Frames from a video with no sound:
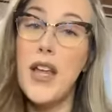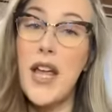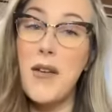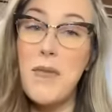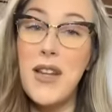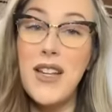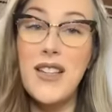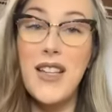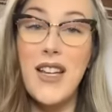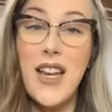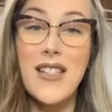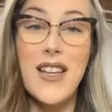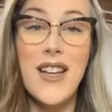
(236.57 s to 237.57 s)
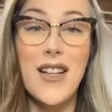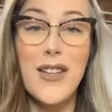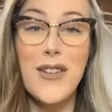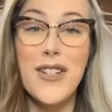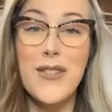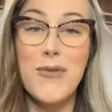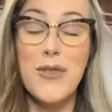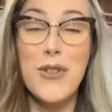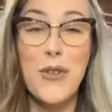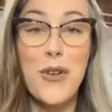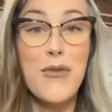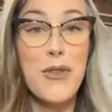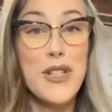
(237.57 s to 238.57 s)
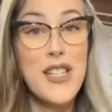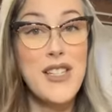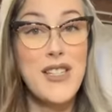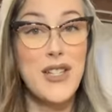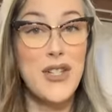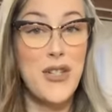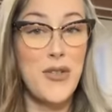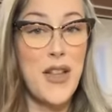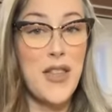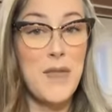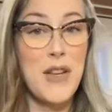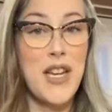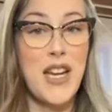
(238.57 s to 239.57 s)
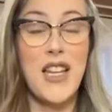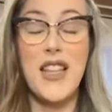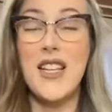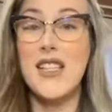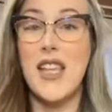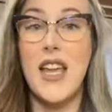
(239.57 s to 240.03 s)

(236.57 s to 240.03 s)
admittedly as a colorist were sort of resistant to at the beginning, things